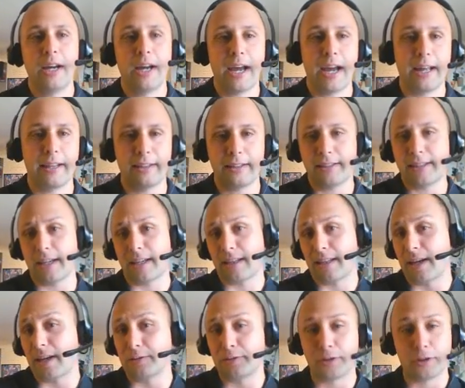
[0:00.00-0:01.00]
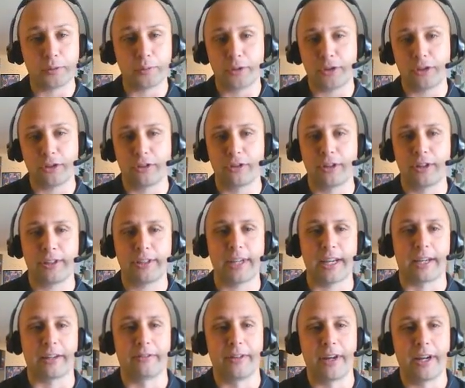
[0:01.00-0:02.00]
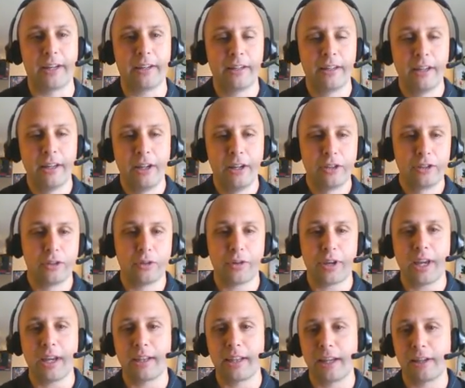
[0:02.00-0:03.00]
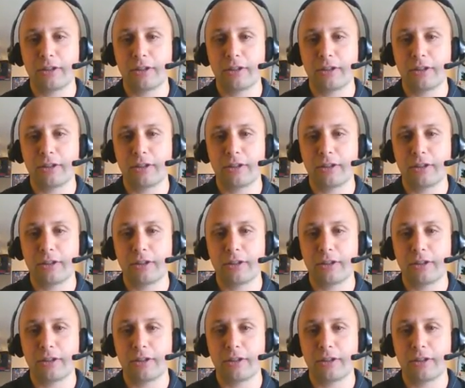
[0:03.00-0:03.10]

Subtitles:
and the second language is what you're learning second, right? So ELL